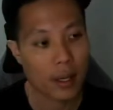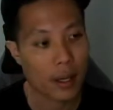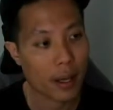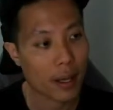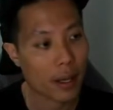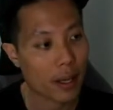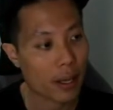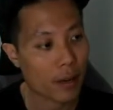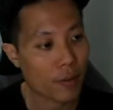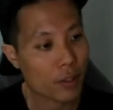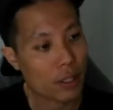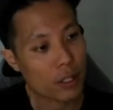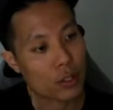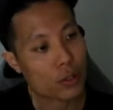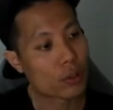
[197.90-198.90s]
and
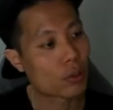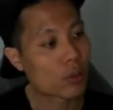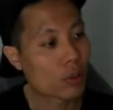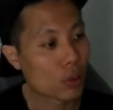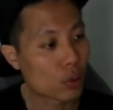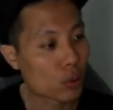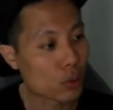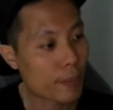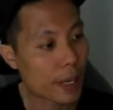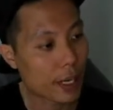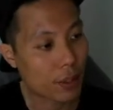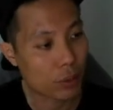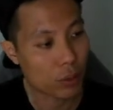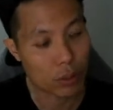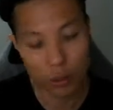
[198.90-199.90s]
everything should go
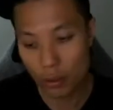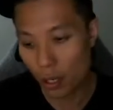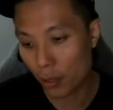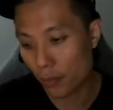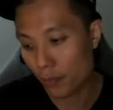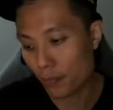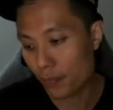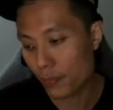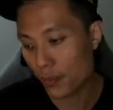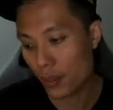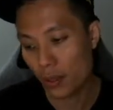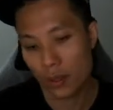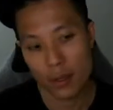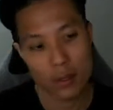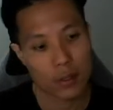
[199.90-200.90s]
back to the ground.
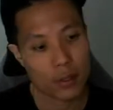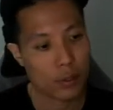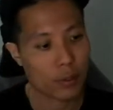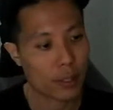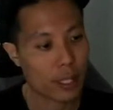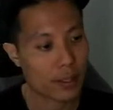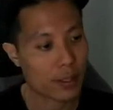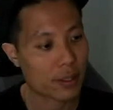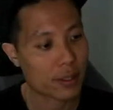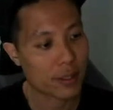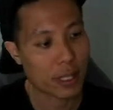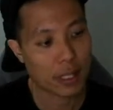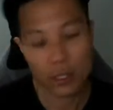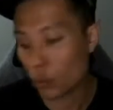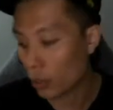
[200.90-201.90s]
So let's
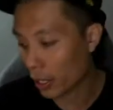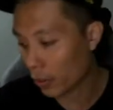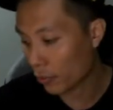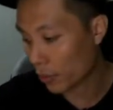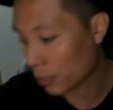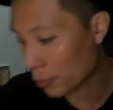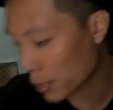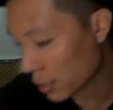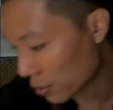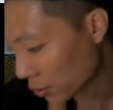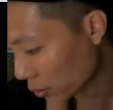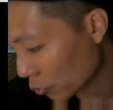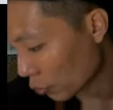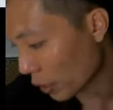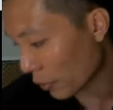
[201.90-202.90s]
start the wiring based on
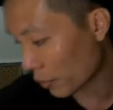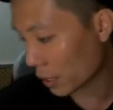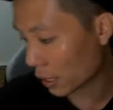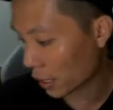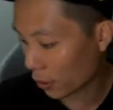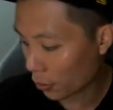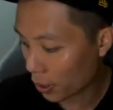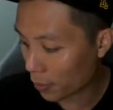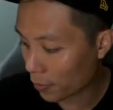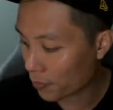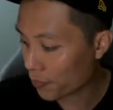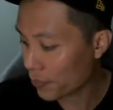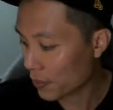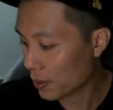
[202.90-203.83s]
the wiring diagram.